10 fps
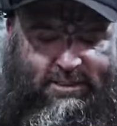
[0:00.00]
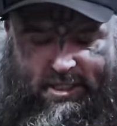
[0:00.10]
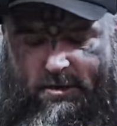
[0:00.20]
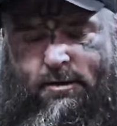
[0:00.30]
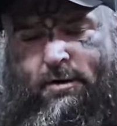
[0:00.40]

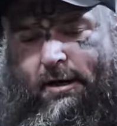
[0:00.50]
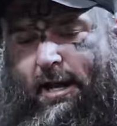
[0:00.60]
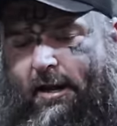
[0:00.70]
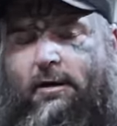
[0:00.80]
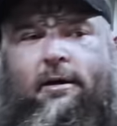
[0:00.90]
then,
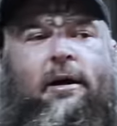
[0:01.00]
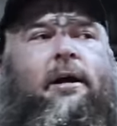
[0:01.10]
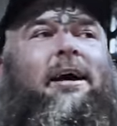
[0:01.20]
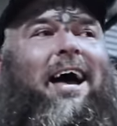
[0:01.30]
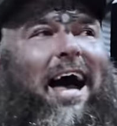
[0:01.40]
okay?
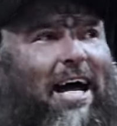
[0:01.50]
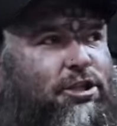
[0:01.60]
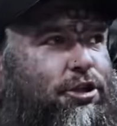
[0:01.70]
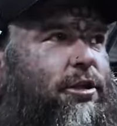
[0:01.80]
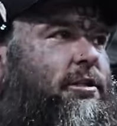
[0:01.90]
As
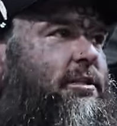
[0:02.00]
you can